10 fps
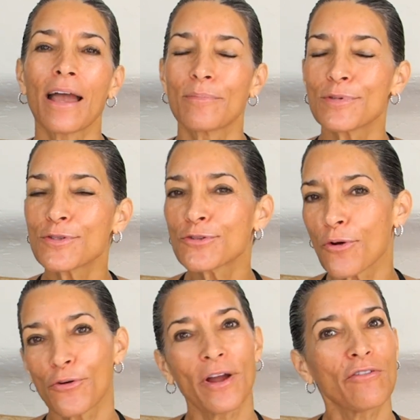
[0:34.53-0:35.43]
I'm
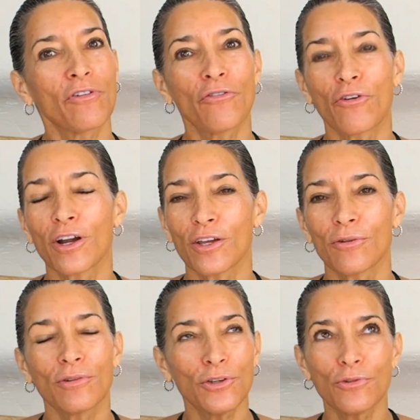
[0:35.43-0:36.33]
so grateful for
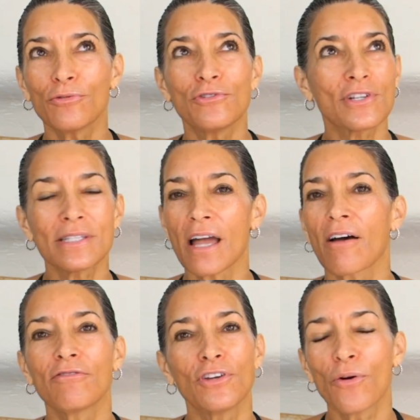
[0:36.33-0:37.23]
you. You just
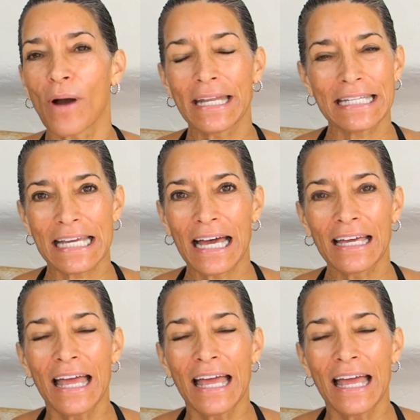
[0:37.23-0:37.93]
have no idea.